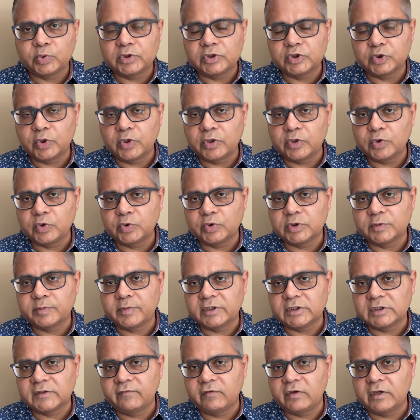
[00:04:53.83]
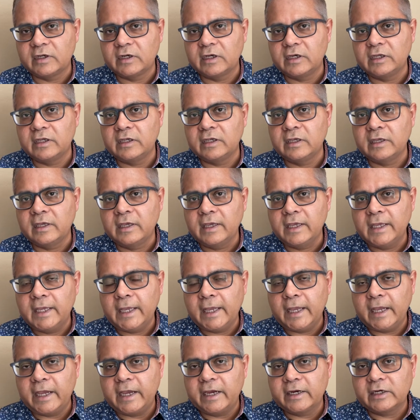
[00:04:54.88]
is going to specifically
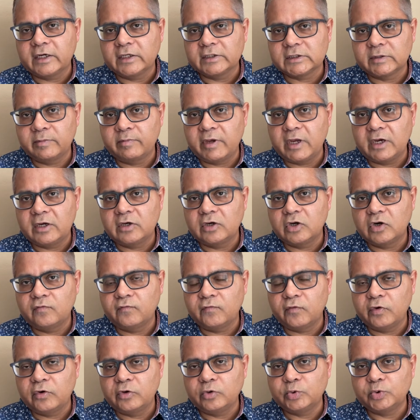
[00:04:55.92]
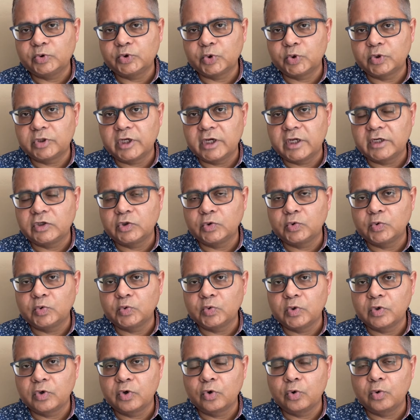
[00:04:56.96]
act as a mentor for you so that
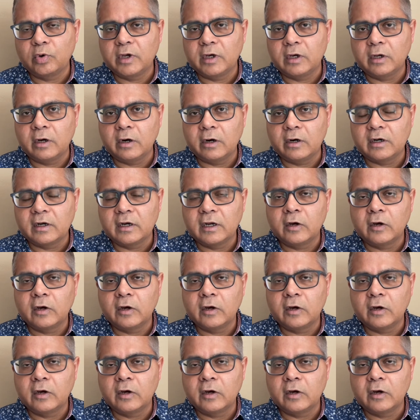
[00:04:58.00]
you grow a lot.